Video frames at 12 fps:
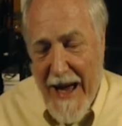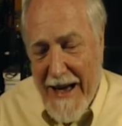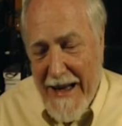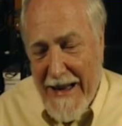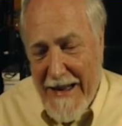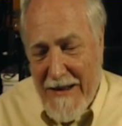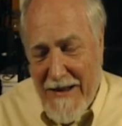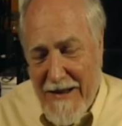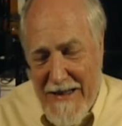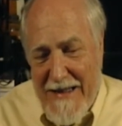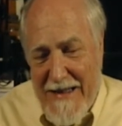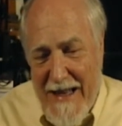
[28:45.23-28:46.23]

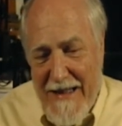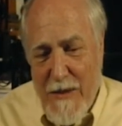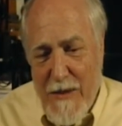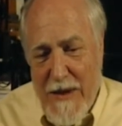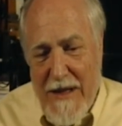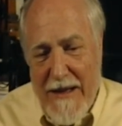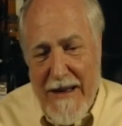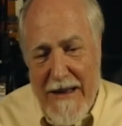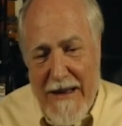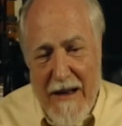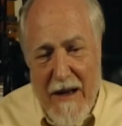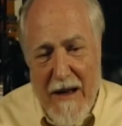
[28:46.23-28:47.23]
There's a sense in which I
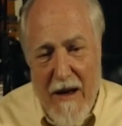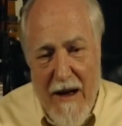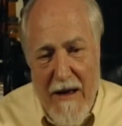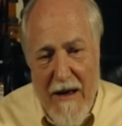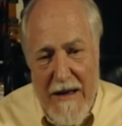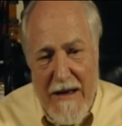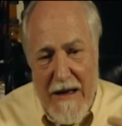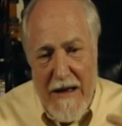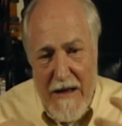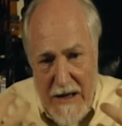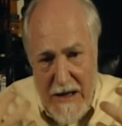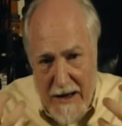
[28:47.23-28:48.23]
think that
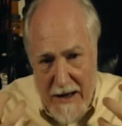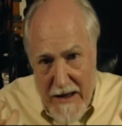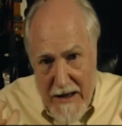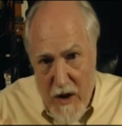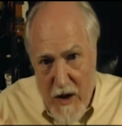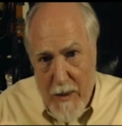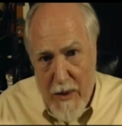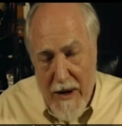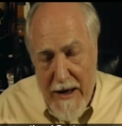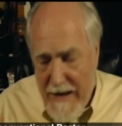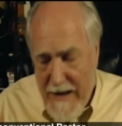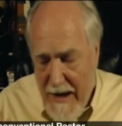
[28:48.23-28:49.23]
I think the human
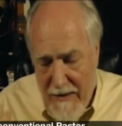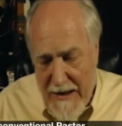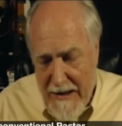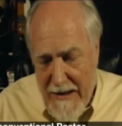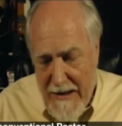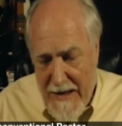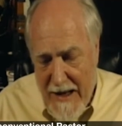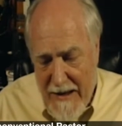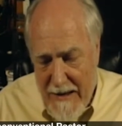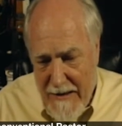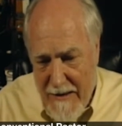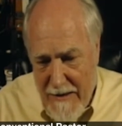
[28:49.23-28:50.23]
brain definitely is,
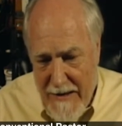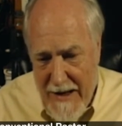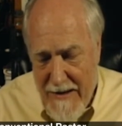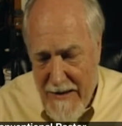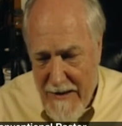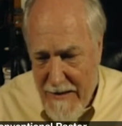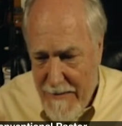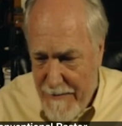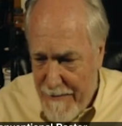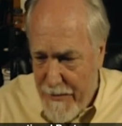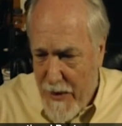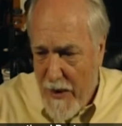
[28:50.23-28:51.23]
not to
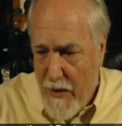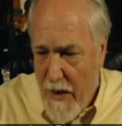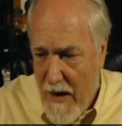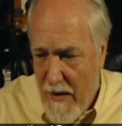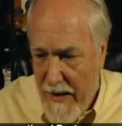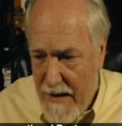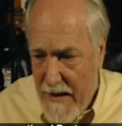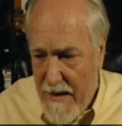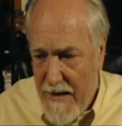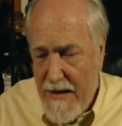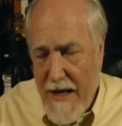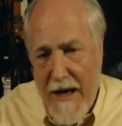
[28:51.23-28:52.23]
put away all that
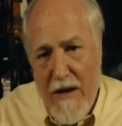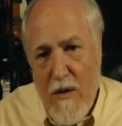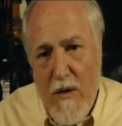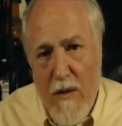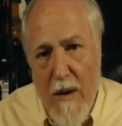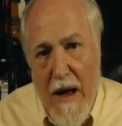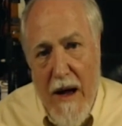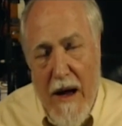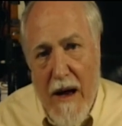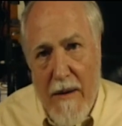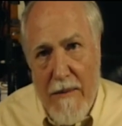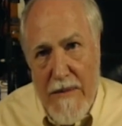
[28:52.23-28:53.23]
psycho
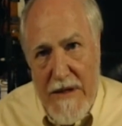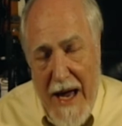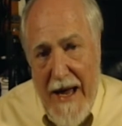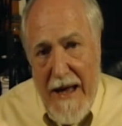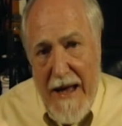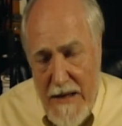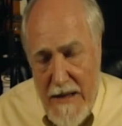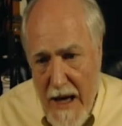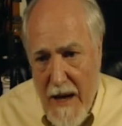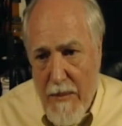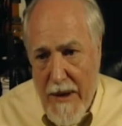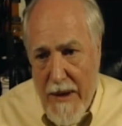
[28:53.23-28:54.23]
science,
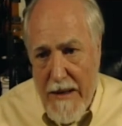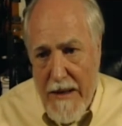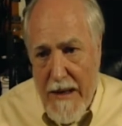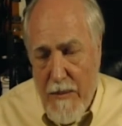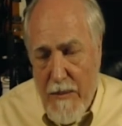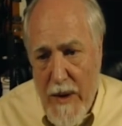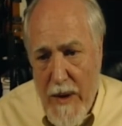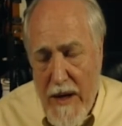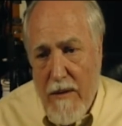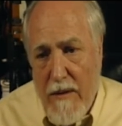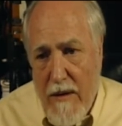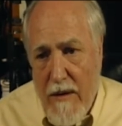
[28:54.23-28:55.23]
but we
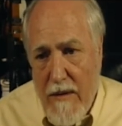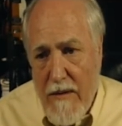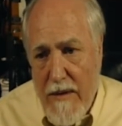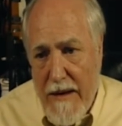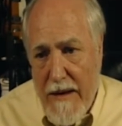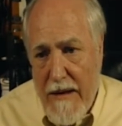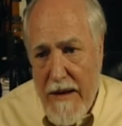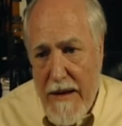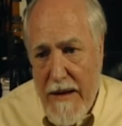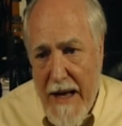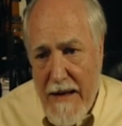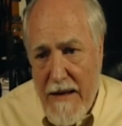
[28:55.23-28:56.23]
don't know
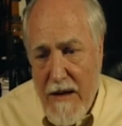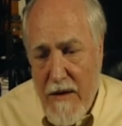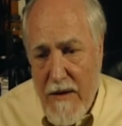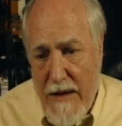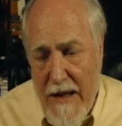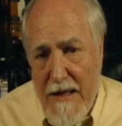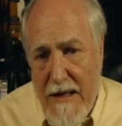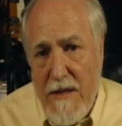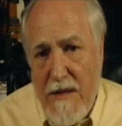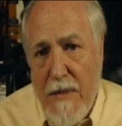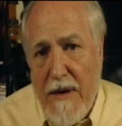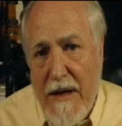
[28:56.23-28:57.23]
that, this
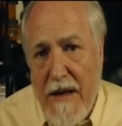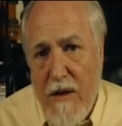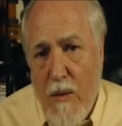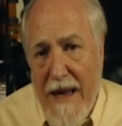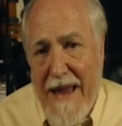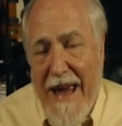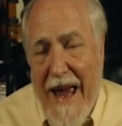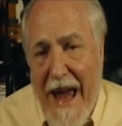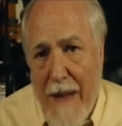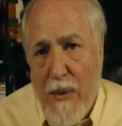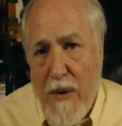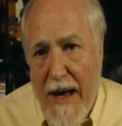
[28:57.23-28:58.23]
is merely the way the
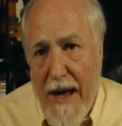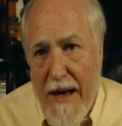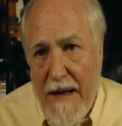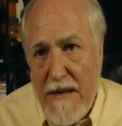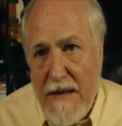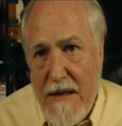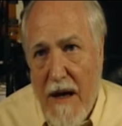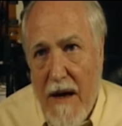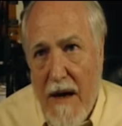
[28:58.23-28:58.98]
apparatus